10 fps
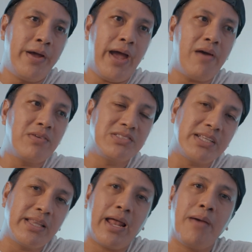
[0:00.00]
Having
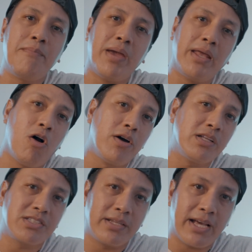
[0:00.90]
said that, I've made all
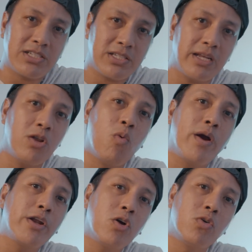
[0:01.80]
this connection. I know
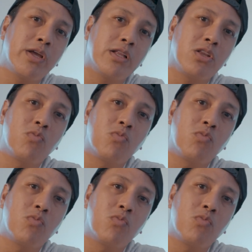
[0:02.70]
where to go to get the